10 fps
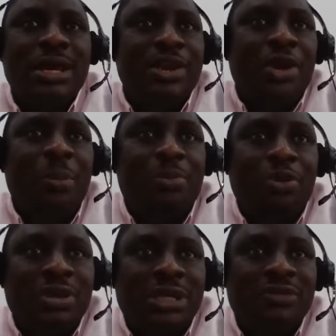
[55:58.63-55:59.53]
your
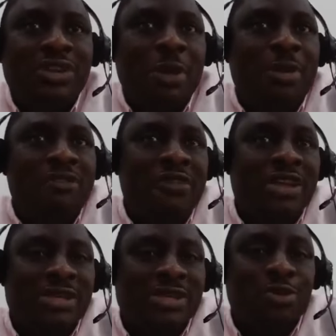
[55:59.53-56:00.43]
productivity, your
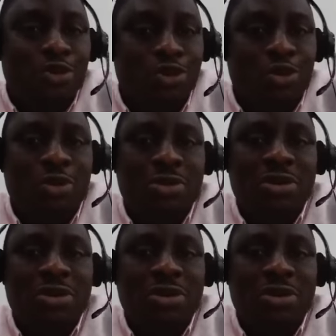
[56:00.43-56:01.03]
performance, you will know.